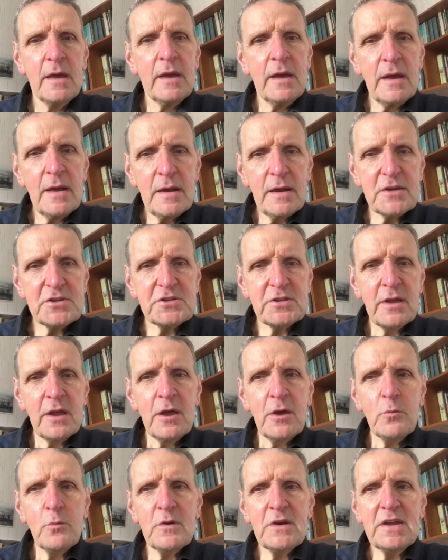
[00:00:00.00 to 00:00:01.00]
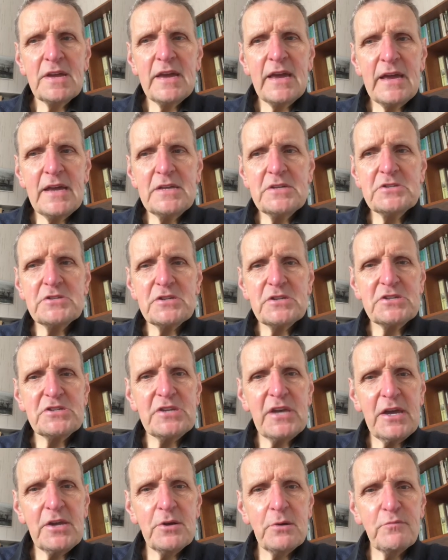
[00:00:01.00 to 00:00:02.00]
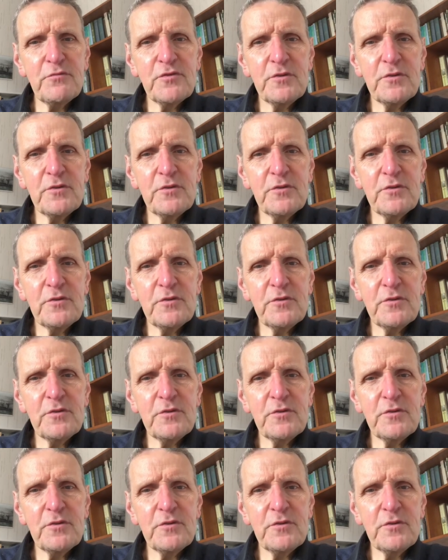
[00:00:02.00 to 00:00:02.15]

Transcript: Listen, when kings sign up for